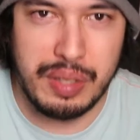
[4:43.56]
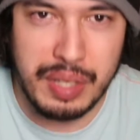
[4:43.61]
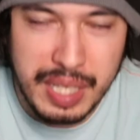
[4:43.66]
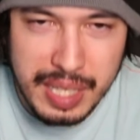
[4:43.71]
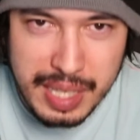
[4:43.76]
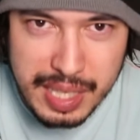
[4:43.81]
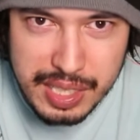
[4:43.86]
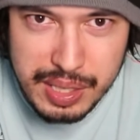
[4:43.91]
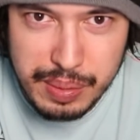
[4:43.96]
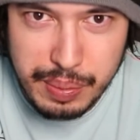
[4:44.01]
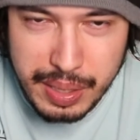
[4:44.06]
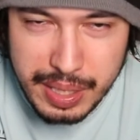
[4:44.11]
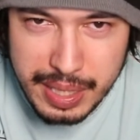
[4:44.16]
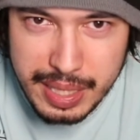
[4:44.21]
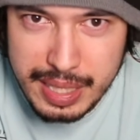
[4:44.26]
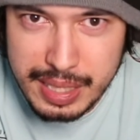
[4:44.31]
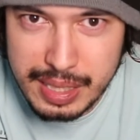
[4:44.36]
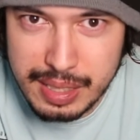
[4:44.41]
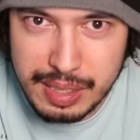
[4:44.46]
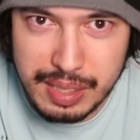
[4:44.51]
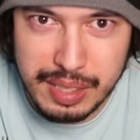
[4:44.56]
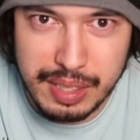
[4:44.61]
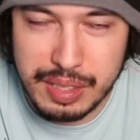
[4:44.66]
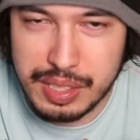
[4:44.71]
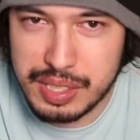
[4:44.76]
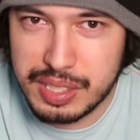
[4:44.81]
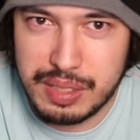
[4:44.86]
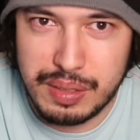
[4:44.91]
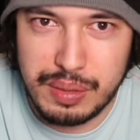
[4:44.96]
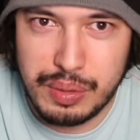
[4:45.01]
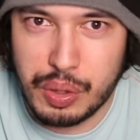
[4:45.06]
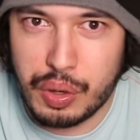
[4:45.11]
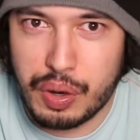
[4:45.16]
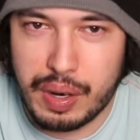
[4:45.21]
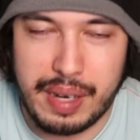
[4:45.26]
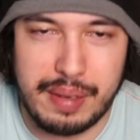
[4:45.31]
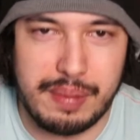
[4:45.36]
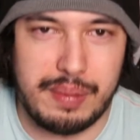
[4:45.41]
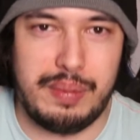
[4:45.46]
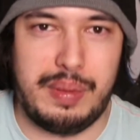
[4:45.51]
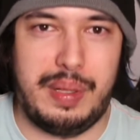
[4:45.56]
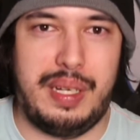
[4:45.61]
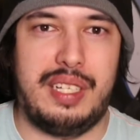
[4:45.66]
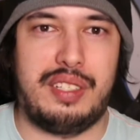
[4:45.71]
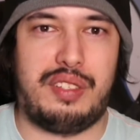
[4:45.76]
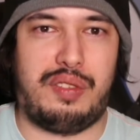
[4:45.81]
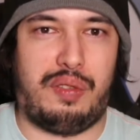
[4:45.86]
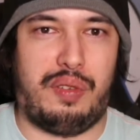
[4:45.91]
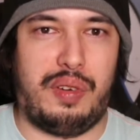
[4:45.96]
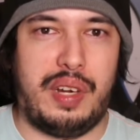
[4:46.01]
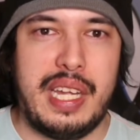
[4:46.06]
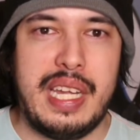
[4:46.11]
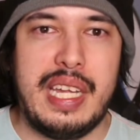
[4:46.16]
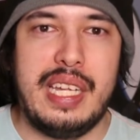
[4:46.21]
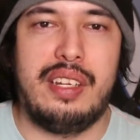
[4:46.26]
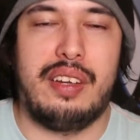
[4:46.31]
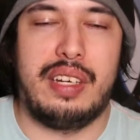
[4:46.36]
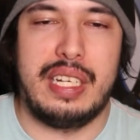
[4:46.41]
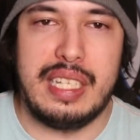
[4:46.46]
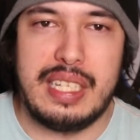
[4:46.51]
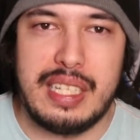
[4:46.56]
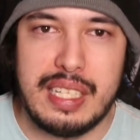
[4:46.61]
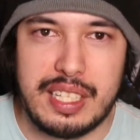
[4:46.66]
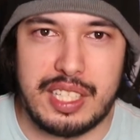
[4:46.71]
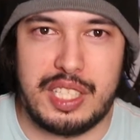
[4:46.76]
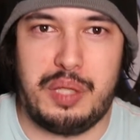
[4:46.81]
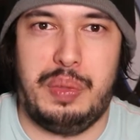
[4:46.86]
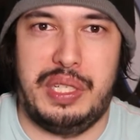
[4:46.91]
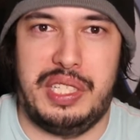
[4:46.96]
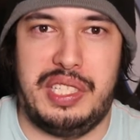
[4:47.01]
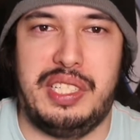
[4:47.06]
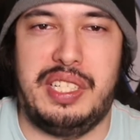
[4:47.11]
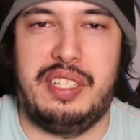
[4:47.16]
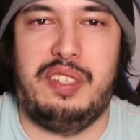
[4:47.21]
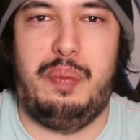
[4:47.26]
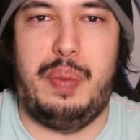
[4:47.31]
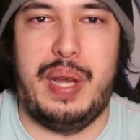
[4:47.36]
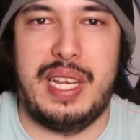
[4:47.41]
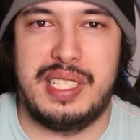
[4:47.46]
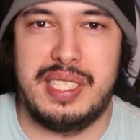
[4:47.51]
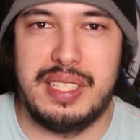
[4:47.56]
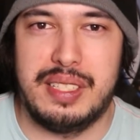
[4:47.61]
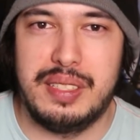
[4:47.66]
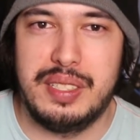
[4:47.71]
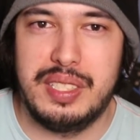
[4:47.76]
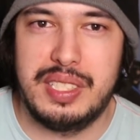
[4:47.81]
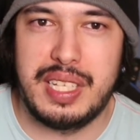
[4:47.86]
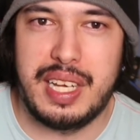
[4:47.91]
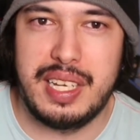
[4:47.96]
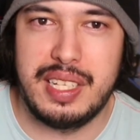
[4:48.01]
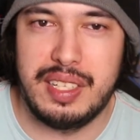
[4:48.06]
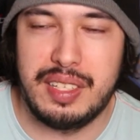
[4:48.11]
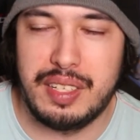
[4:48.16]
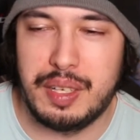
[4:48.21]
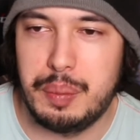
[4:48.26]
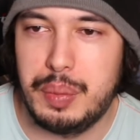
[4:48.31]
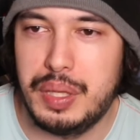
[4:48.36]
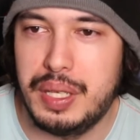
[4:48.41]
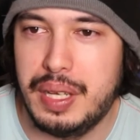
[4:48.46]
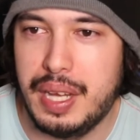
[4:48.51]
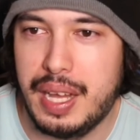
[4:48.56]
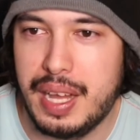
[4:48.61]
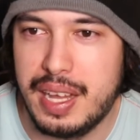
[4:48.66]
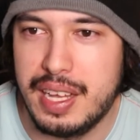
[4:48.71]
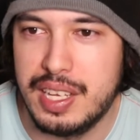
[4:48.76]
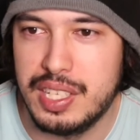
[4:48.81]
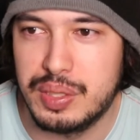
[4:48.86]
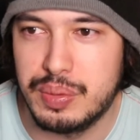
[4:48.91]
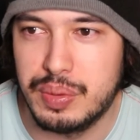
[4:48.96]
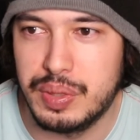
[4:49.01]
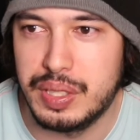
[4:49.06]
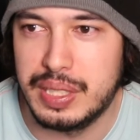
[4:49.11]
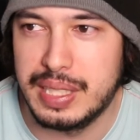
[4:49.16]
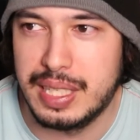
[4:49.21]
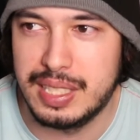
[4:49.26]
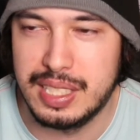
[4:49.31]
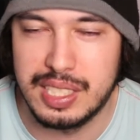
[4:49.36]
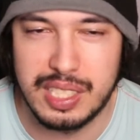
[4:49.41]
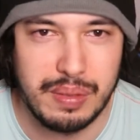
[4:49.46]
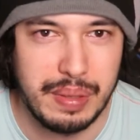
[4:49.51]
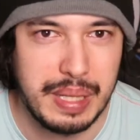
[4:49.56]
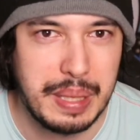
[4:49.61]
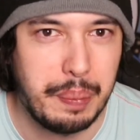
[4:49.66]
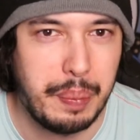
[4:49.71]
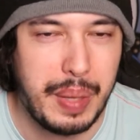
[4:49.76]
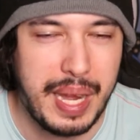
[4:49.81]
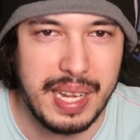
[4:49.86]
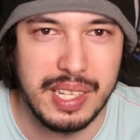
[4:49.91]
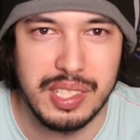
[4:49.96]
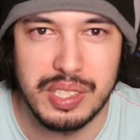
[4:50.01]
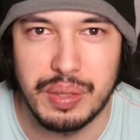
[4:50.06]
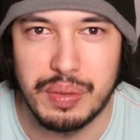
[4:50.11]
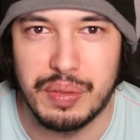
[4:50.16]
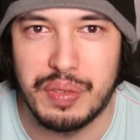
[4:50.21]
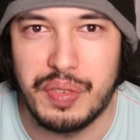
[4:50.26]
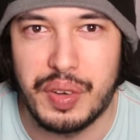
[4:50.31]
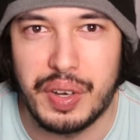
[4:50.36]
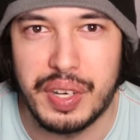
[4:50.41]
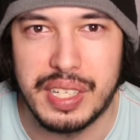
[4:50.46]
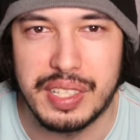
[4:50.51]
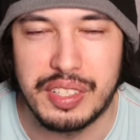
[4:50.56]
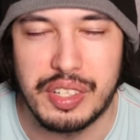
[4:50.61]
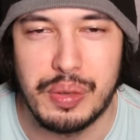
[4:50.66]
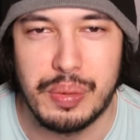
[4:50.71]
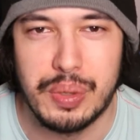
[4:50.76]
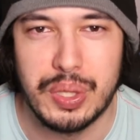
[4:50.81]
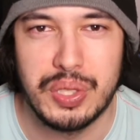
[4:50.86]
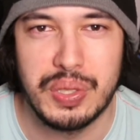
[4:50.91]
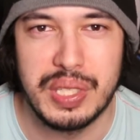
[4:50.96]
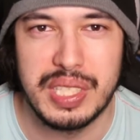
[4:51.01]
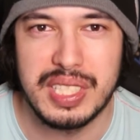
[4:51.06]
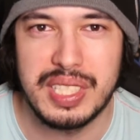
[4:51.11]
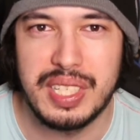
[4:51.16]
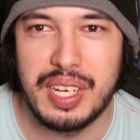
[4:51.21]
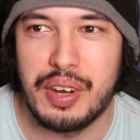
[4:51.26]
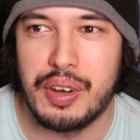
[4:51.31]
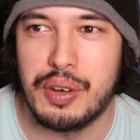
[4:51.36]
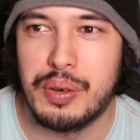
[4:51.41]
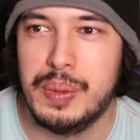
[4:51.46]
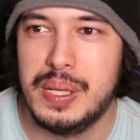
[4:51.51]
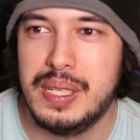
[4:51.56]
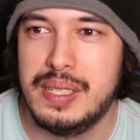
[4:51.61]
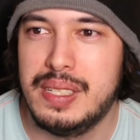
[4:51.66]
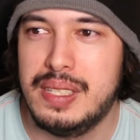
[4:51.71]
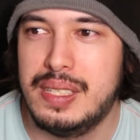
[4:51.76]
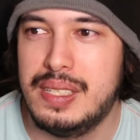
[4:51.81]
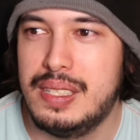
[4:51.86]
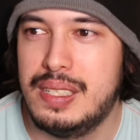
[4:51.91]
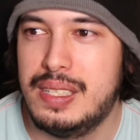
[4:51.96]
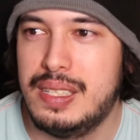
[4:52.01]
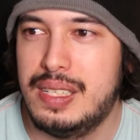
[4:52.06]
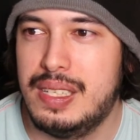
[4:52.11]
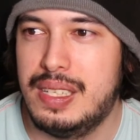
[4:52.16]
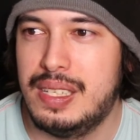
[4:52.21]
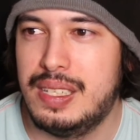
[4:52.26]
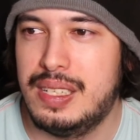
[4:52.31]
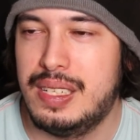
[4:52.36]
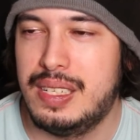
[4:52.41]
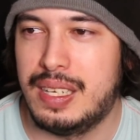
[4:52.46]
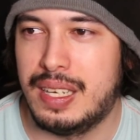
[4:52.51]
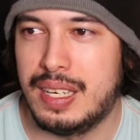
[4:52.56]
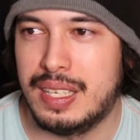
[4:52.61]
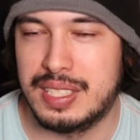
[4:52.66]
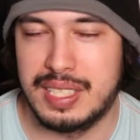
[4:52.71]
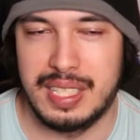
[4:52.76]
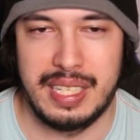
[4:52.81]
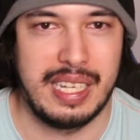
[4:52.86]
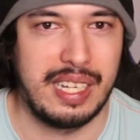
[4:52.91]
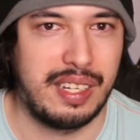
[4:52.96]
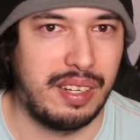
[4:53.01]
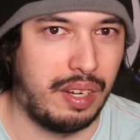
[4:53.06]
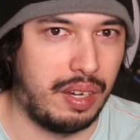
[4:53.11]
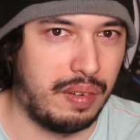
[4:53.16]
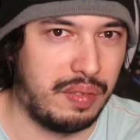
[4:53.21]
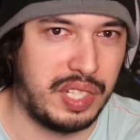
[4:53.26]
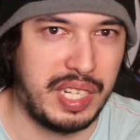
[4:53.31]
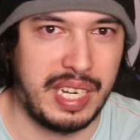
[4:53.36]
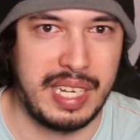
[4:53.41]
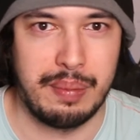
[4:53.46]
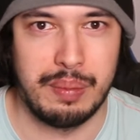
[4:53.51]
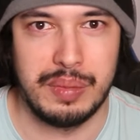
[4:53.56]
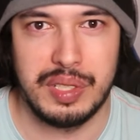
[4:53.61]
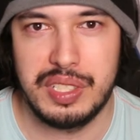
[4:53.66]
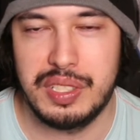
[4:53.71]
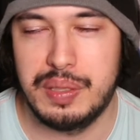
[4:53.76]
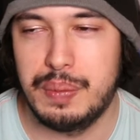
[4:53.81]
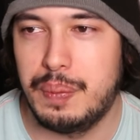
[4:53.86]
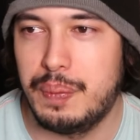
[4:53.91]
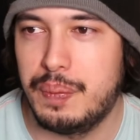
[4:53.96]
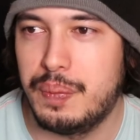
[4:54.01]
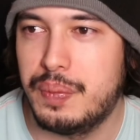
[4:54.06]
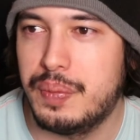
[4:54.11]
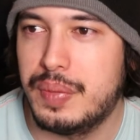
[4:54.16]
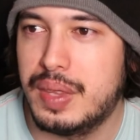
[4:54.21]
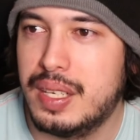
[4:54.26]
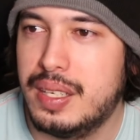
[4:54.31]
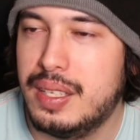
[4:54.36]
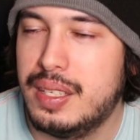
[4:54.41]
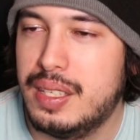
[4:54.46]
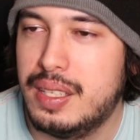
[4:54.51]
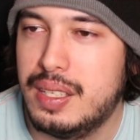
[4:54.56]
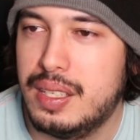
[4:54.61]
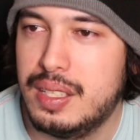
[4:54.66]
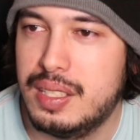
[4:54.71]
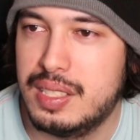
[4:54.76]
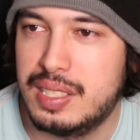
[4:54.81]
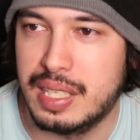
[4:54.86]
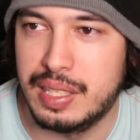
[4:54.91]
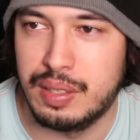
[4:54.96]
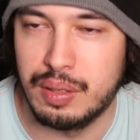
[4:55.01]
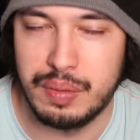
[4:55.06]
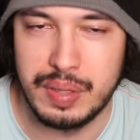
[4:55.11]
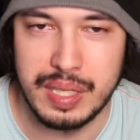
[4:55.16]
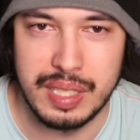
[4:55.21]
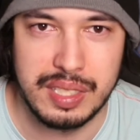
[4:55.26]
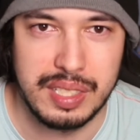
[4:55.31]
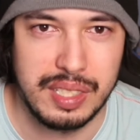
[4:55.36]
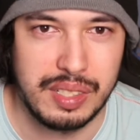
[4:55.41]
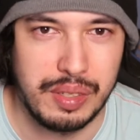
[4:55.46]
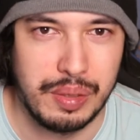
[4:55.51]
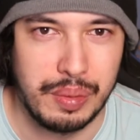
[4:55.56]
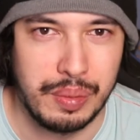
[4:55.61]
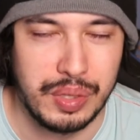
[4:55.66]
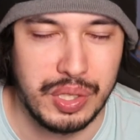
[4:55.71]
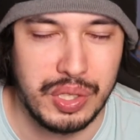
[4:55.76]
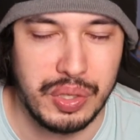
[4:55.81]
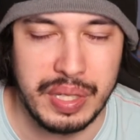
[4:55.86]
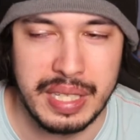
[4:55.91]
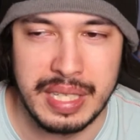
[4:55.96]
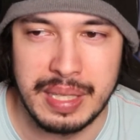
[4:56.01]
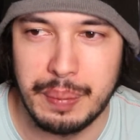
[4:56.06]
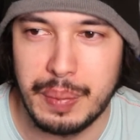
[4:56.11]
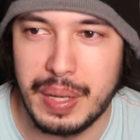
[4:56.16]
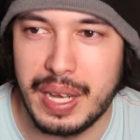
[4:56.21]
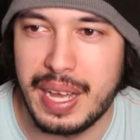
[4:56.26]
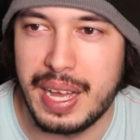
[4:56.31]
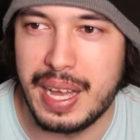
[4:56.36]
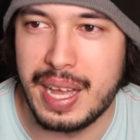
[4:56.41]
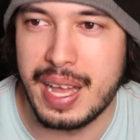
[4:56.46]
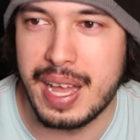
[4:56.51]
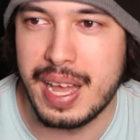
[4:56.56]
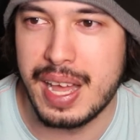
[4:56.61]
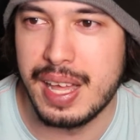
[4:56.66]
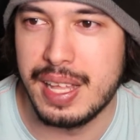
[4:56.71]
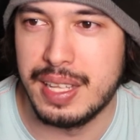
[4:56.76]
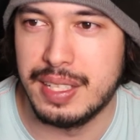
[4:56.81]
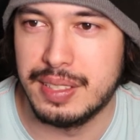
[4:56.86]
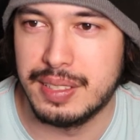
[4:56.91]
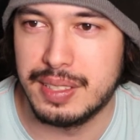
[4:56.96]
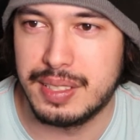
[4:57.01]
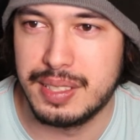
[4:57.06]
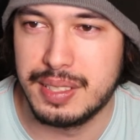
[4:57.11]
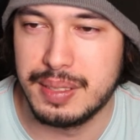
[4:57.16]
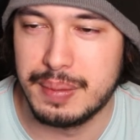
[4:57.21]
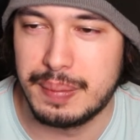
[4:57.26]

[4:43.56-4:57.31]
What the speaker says: it this way, is not as free, like you can express yourself better standing up as well. He had this great pants on fire commentary style, as the late Clive James said of his commentary. And